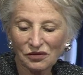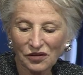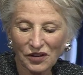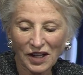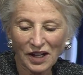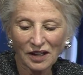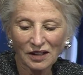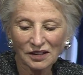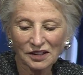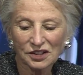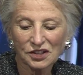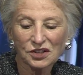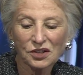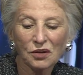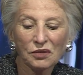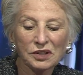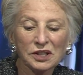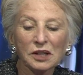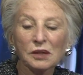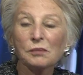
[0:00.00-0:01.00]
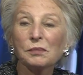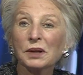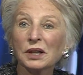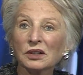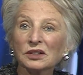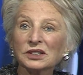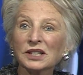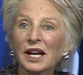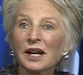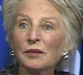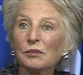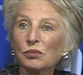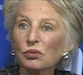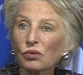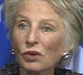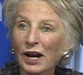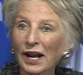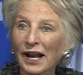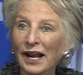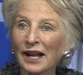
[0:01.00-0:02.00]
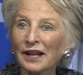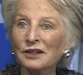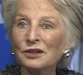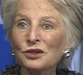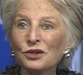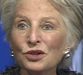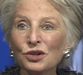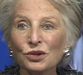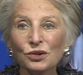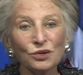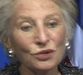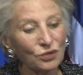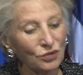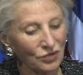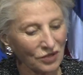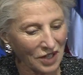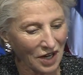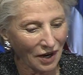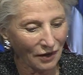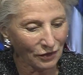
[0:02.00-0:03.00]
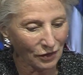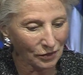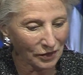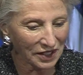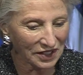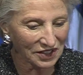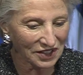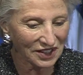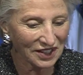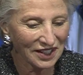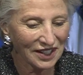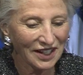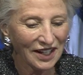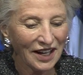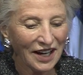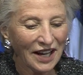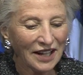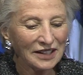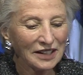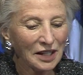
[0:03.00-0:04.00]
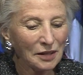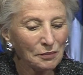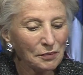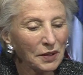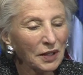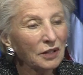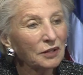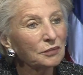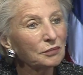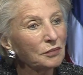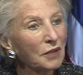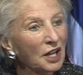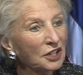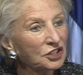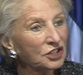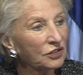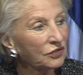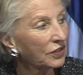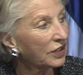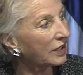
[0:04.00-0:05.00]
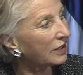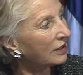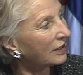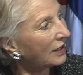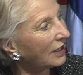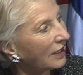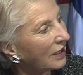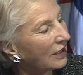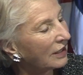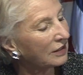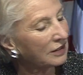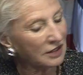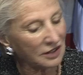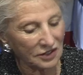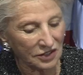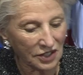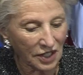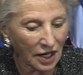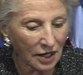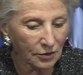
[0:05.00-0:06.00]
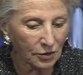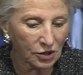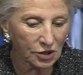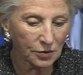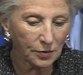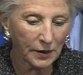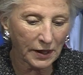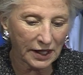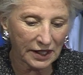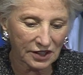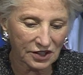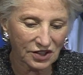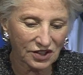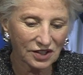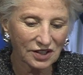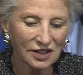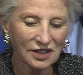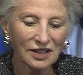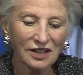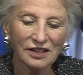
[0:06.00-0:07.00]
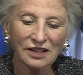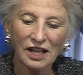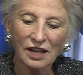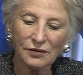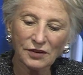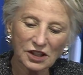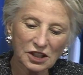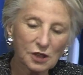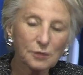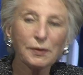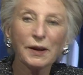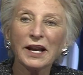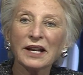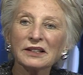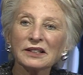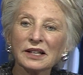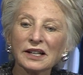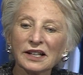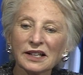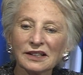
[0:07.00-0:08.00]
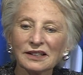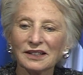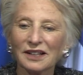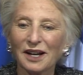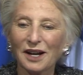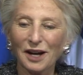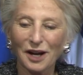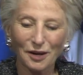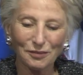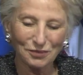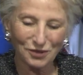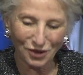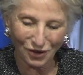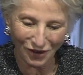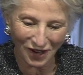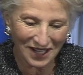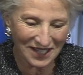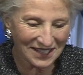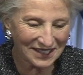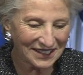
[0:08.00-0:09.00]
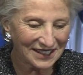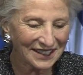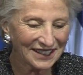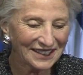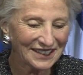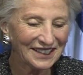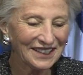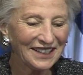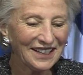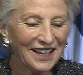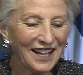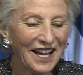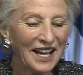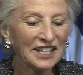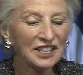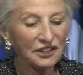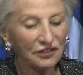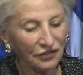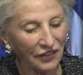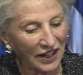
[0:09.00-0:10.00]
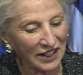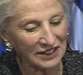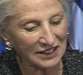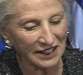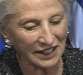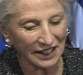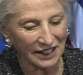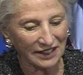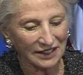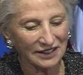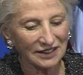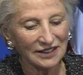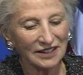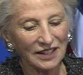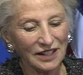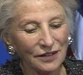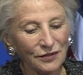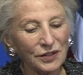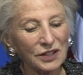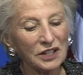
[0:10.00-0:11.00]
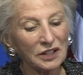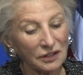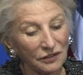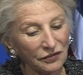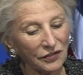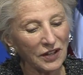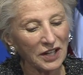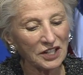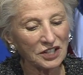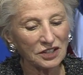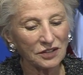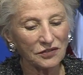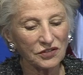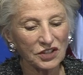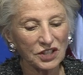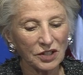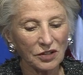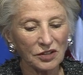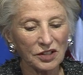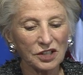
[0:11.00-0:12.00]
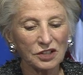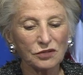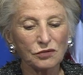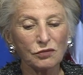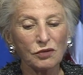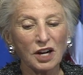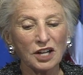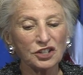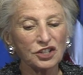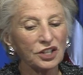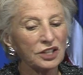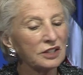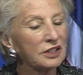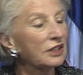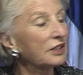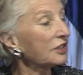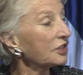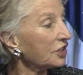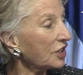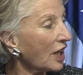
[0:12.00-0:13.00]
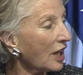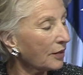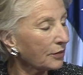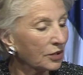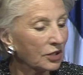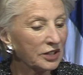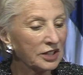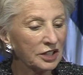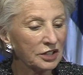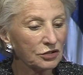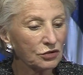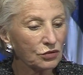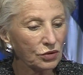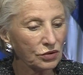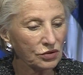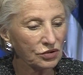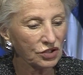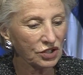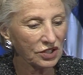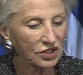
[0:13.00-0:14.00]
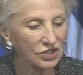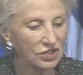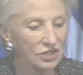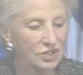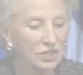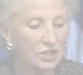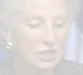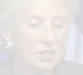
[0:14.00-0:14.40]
fell, Estonia built a brand new government, and they built much of it in cyberspace. They've expanded it, upgraded it, and defended it, even in the face of serious Russian cyber intrusions.